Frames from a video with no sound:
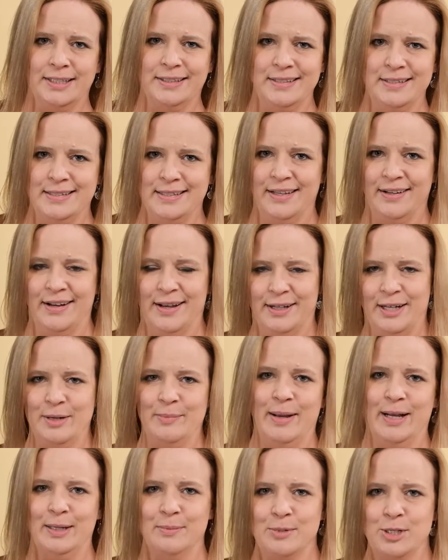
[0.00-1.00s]
this out, I can
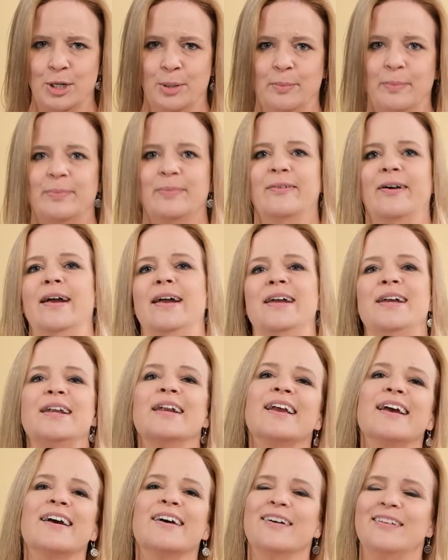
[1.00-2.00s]
make them jump, right?
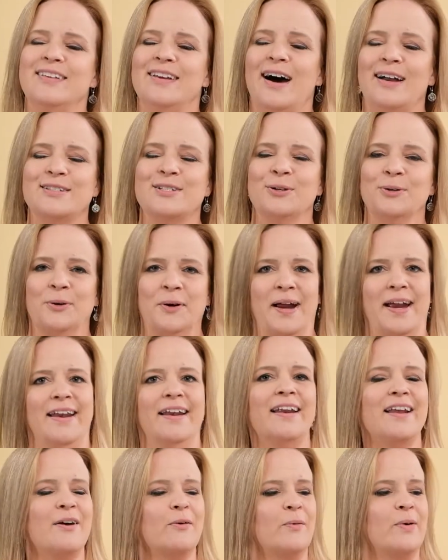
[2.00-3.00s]
Not so great.
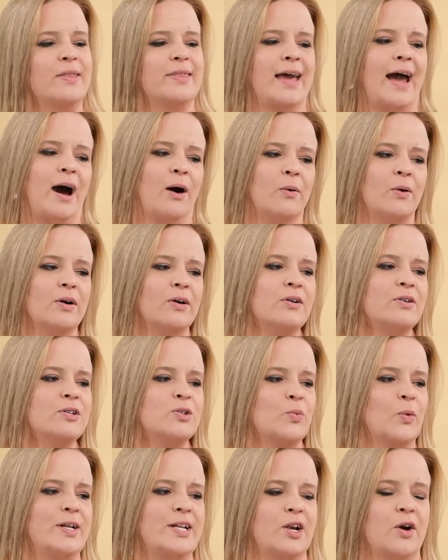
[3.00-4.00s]
With ours,
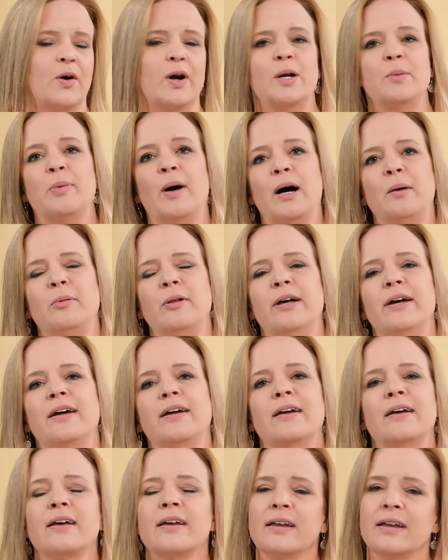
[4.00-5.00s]
when you're in
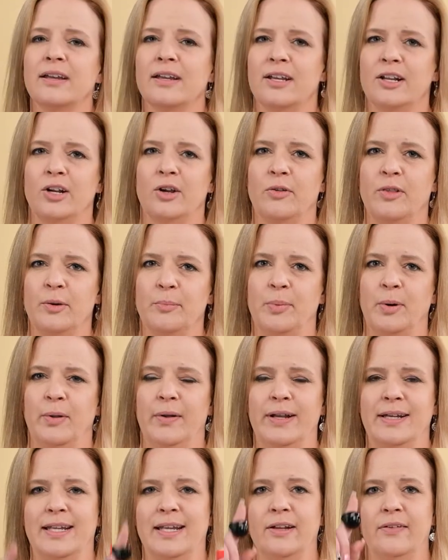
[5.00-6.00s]
public, you know, the
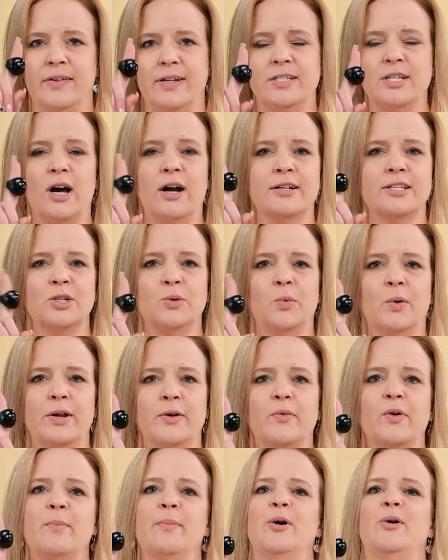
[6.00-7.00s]
bullet can only talk to one
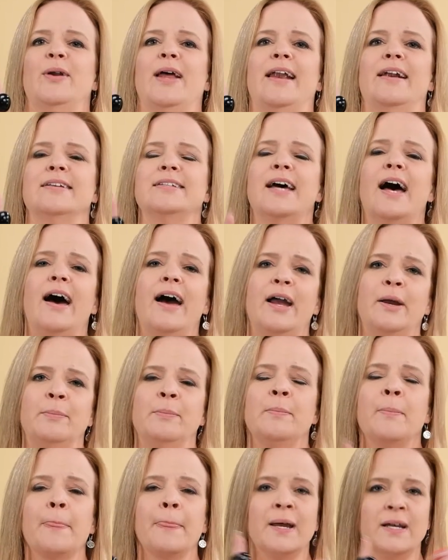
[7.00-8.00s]
remote at a time.
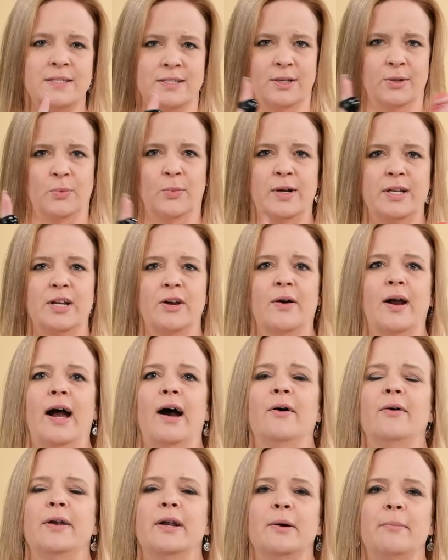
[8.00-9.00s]
So when you're
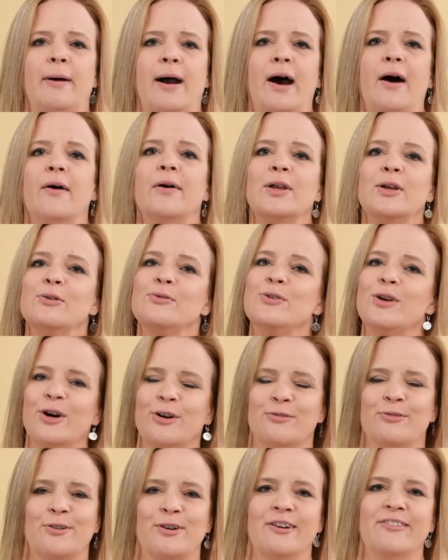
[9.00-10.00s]
out and about, you know
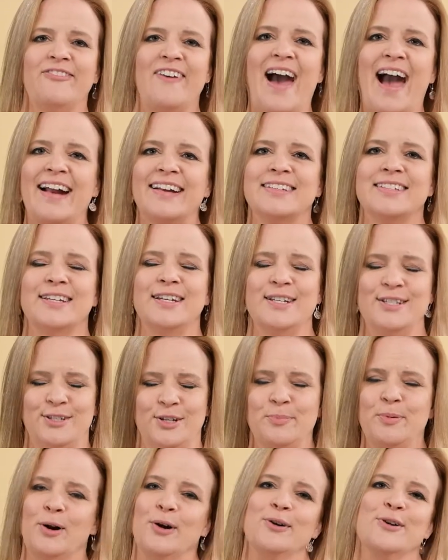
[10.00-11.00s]
for a fact it's
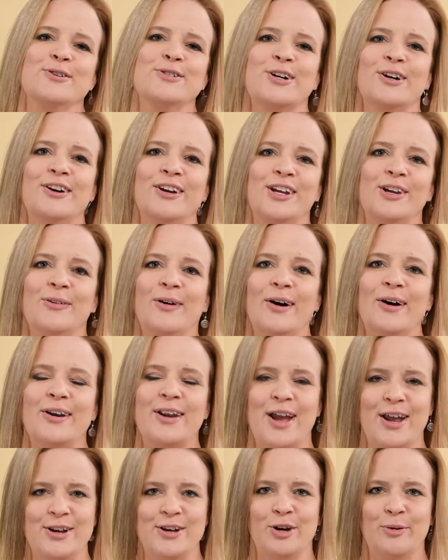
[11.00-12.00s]
your partner turning you on
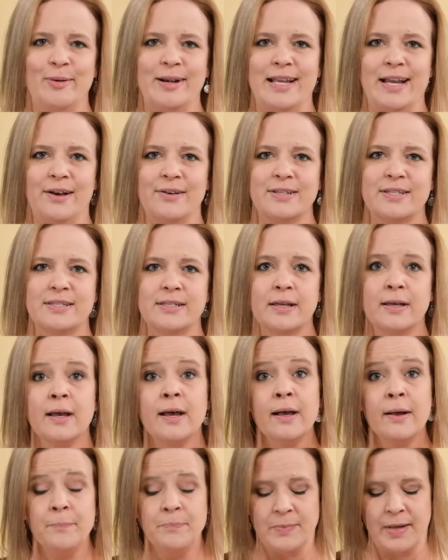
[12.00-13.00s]
and nobody else.
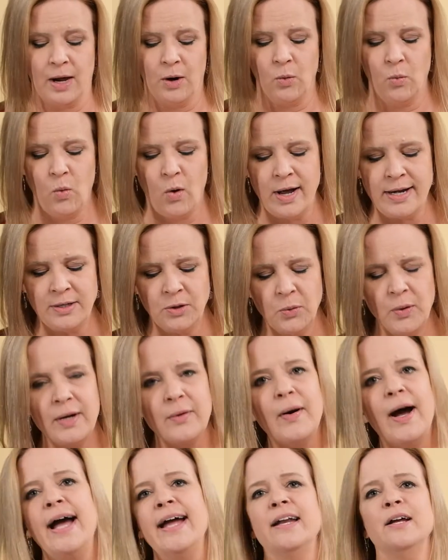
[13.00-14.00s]
Now, one quick
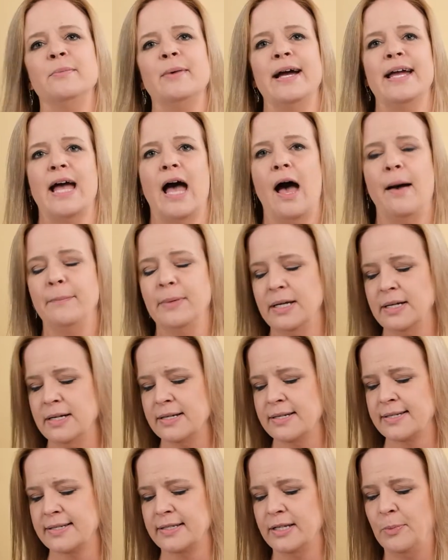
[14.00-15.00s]
item I am going to
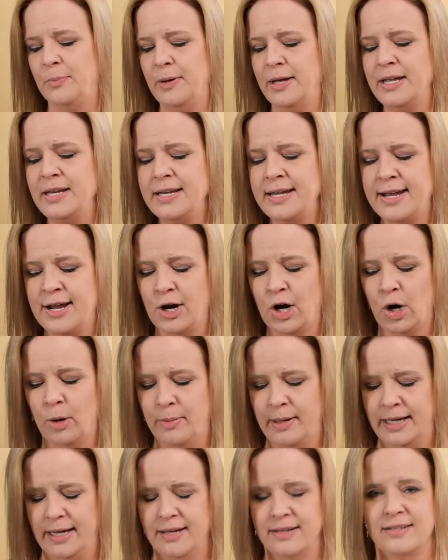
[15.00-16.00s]
slip in here
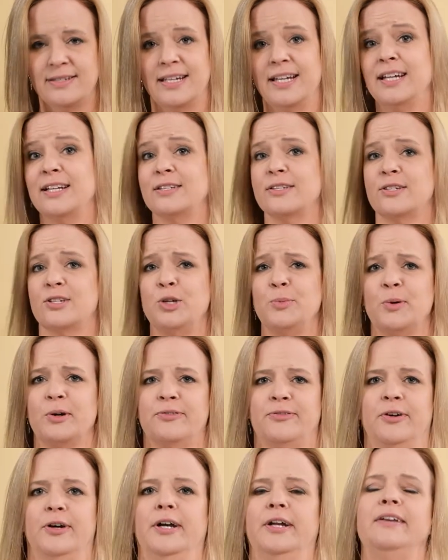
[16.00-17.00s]
because it's super
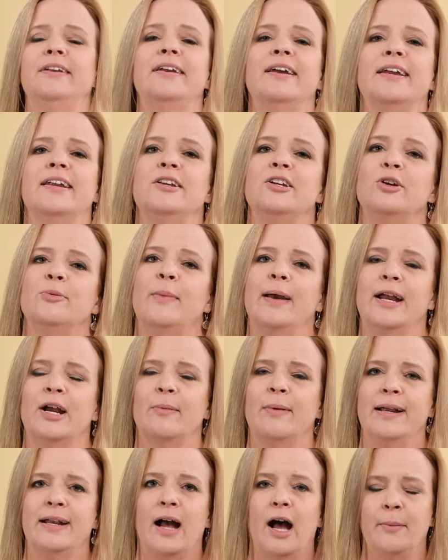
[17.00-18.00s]
fun and you may or
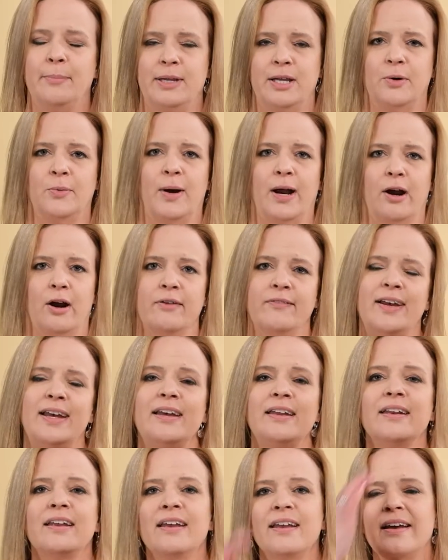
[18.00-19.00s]
may not be aware of
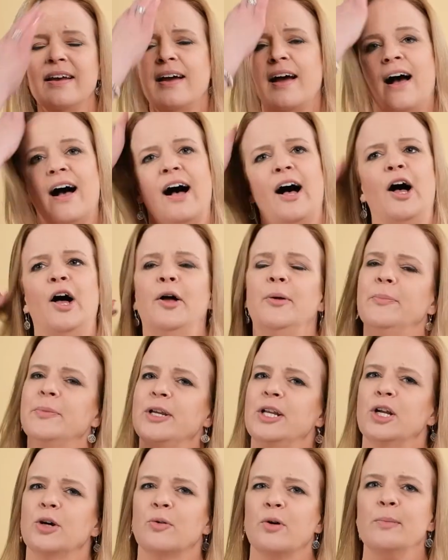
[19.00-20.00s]
it.
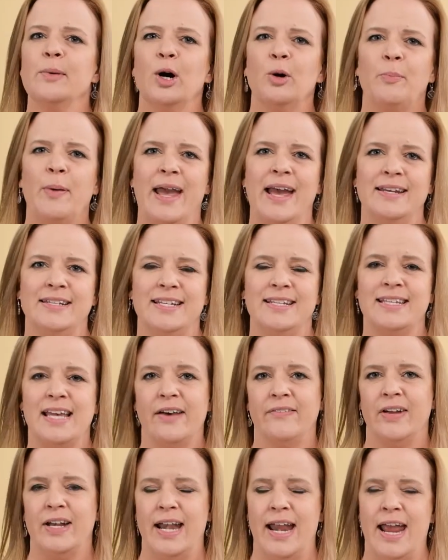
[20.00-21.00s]
Remote panties
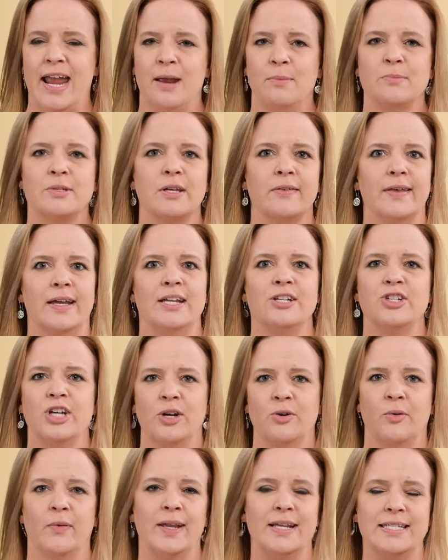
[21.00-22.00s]
have a name, so they
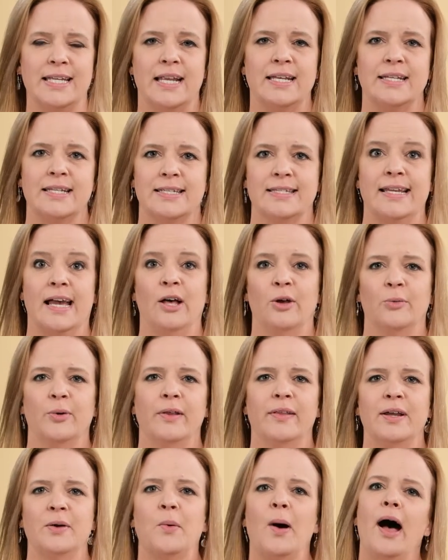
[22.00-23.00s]
generally tend to sell
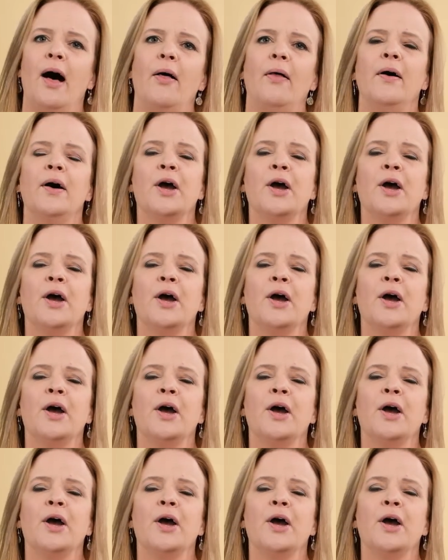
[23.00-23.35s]
really well.